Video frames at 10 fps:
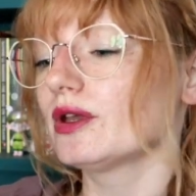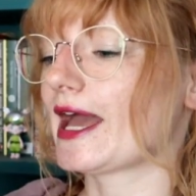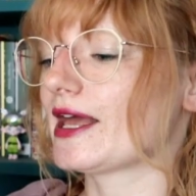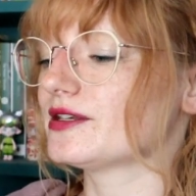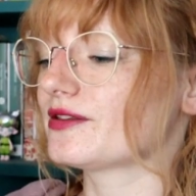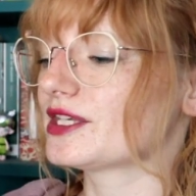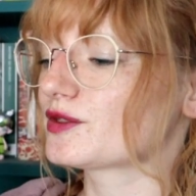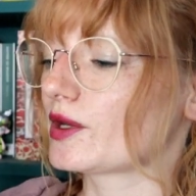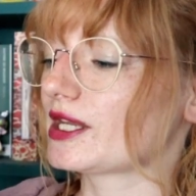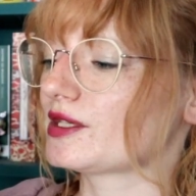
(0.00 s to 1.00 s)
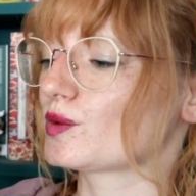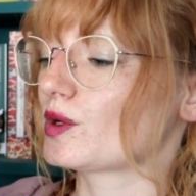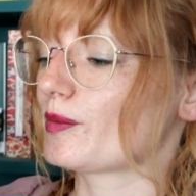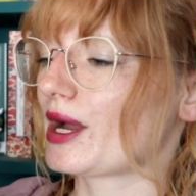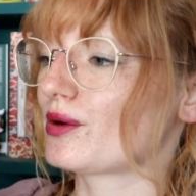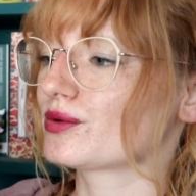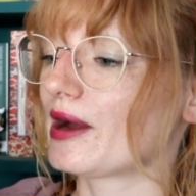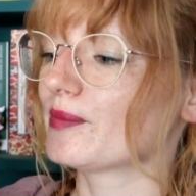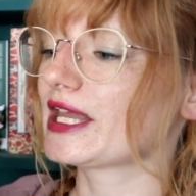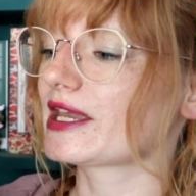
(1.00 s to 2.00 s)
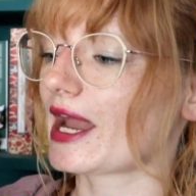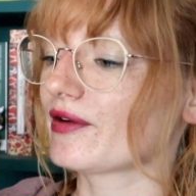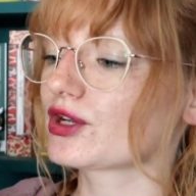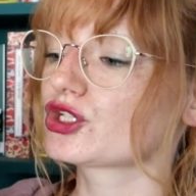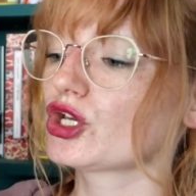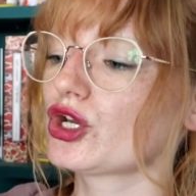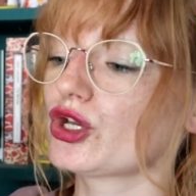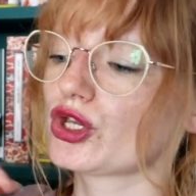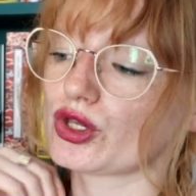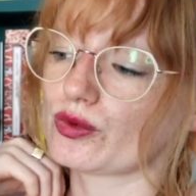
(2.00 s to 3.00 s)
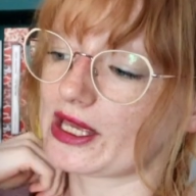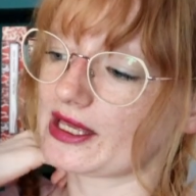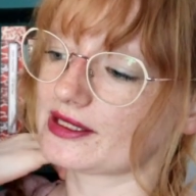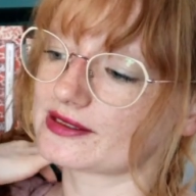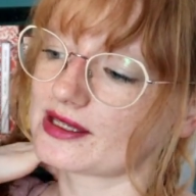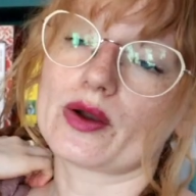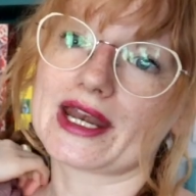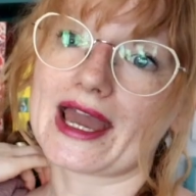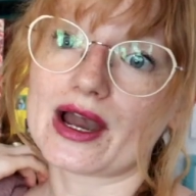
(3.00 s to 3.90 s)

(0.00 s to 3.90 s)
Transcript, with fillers: and this one is all about our main character who is going